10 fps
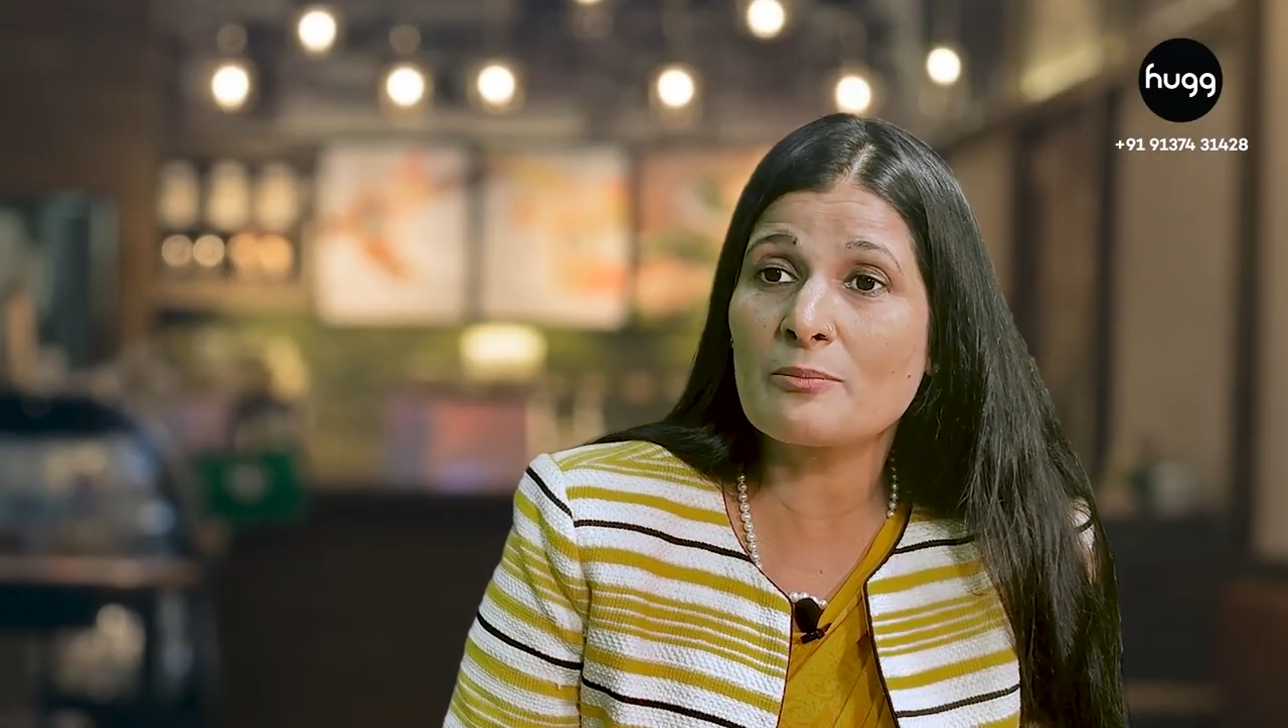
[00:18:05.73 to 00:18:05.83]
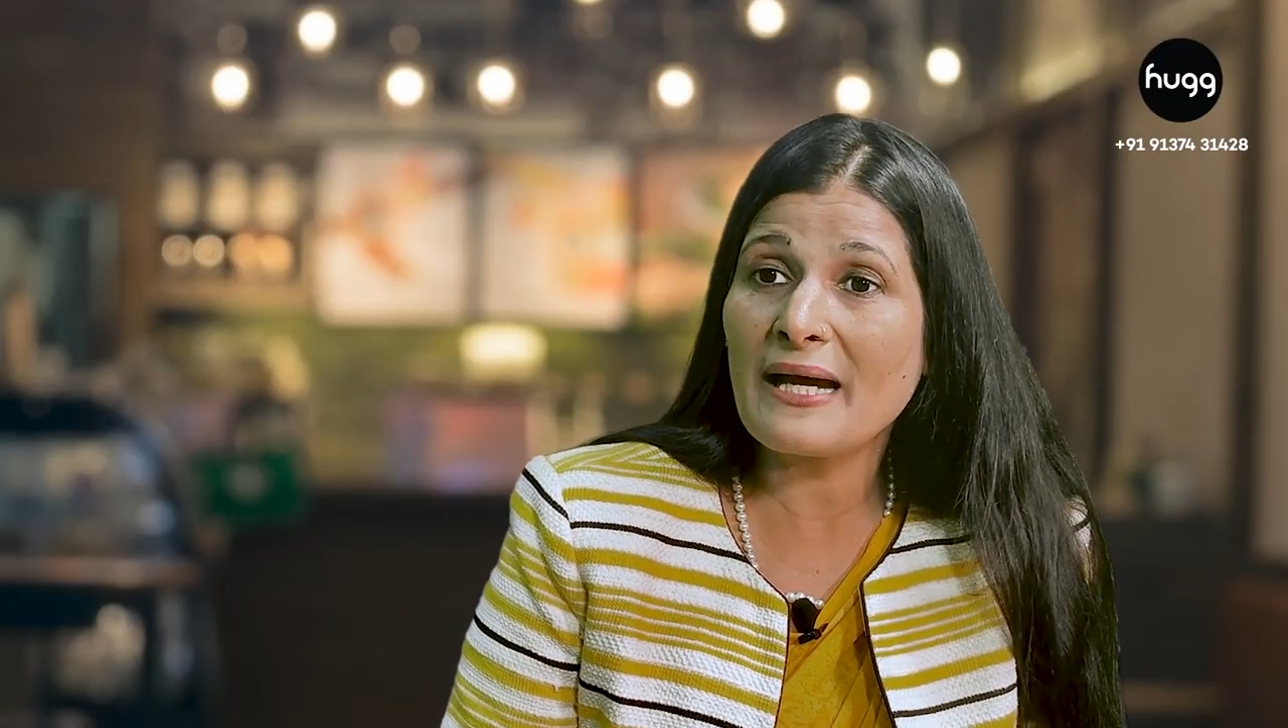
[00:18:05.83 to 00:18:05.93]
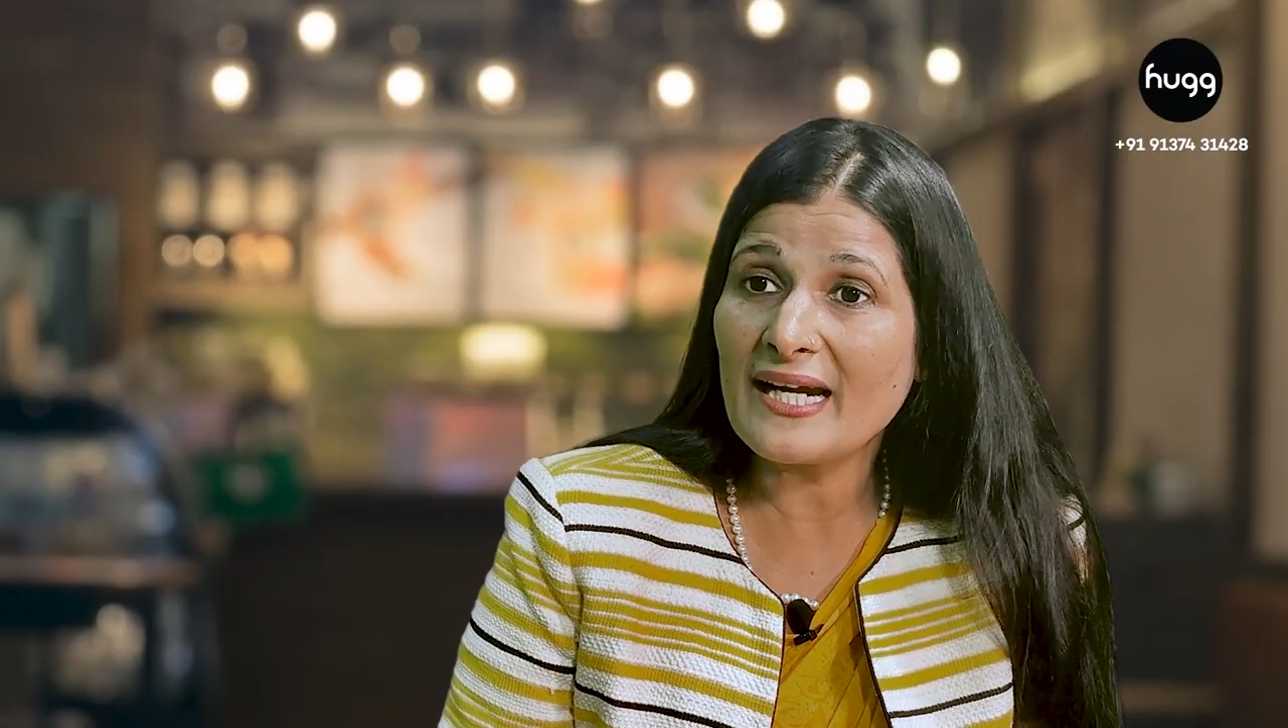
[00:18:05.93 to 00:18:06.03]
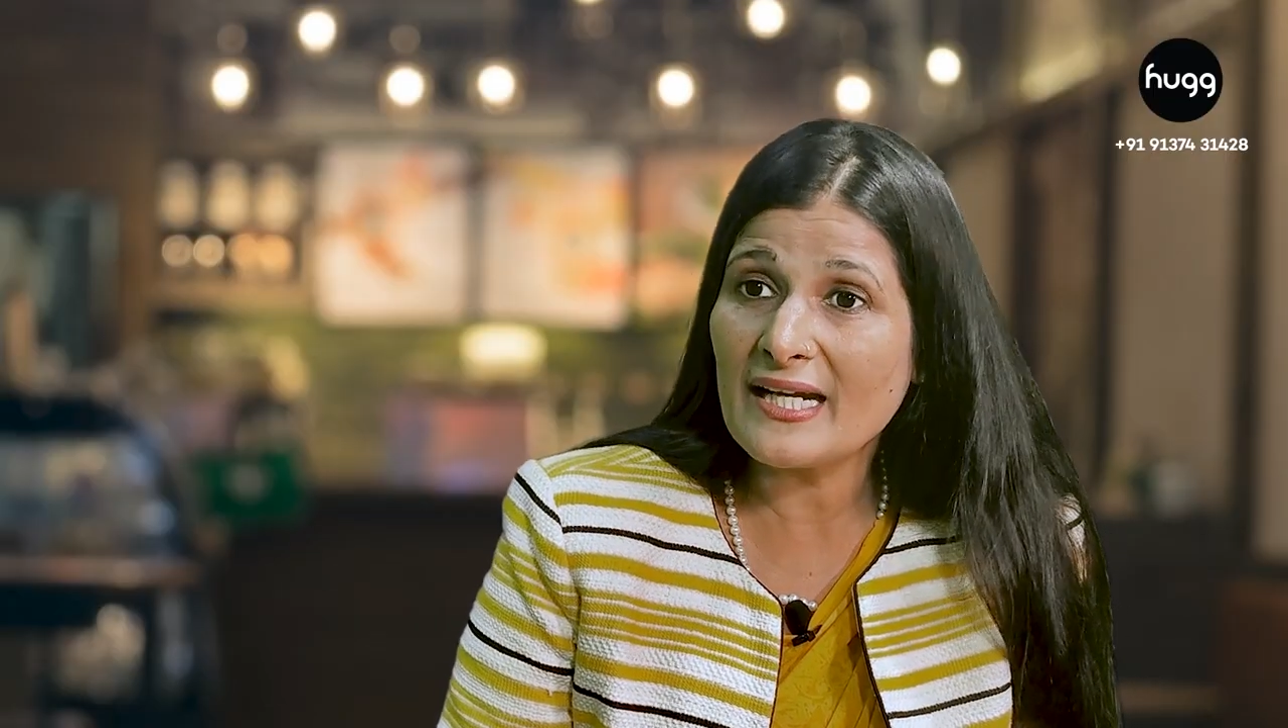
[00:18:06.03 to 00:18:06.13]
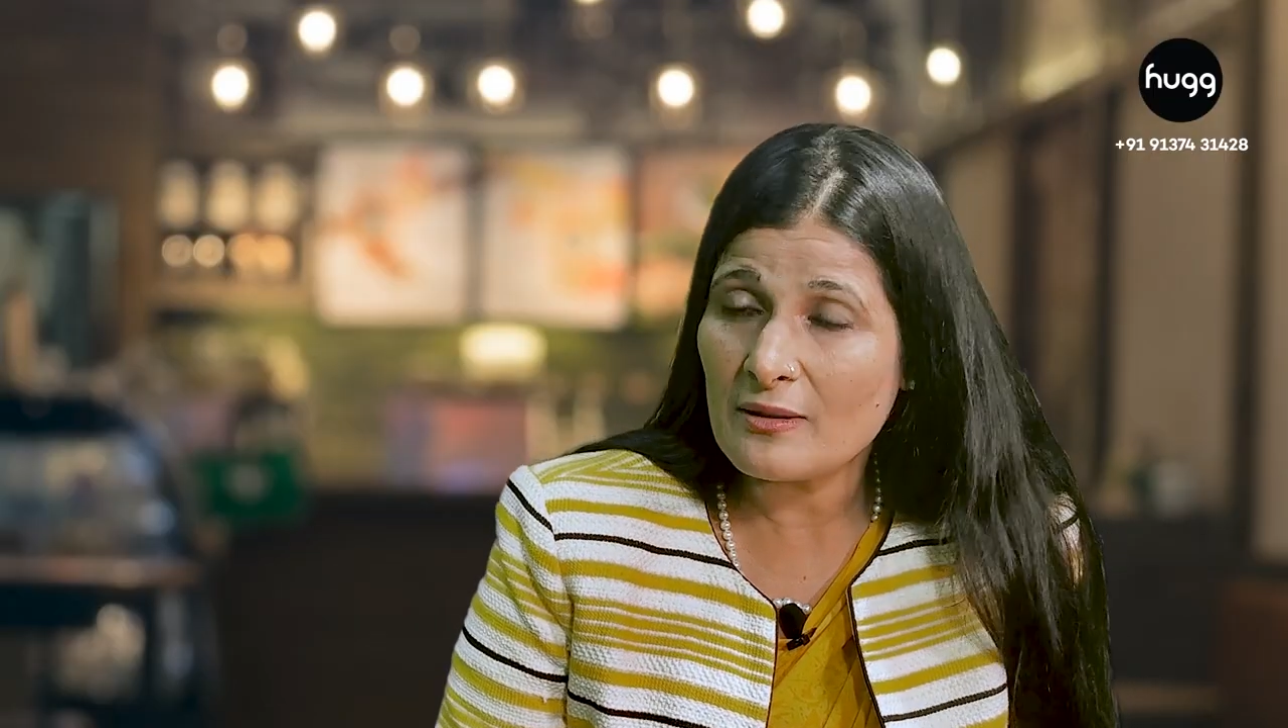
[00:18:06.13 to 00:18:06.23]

or bad